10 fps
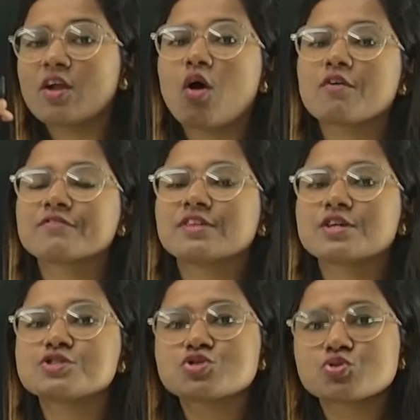of
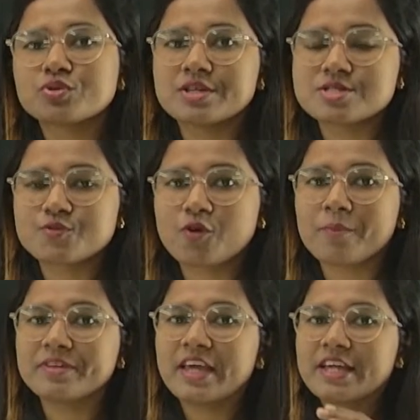the students
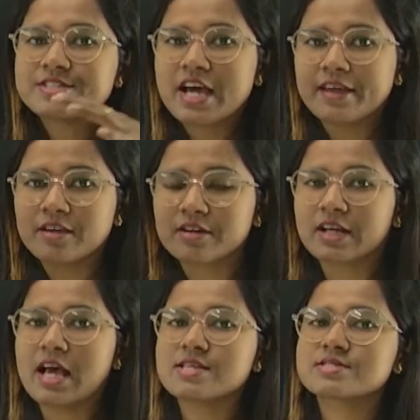from the entire
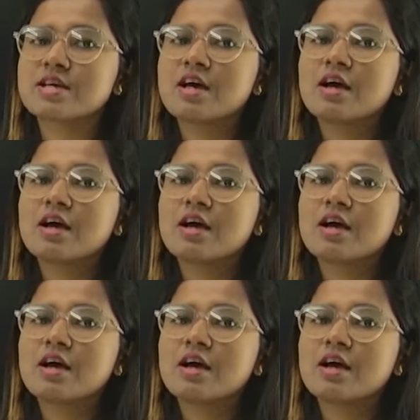class,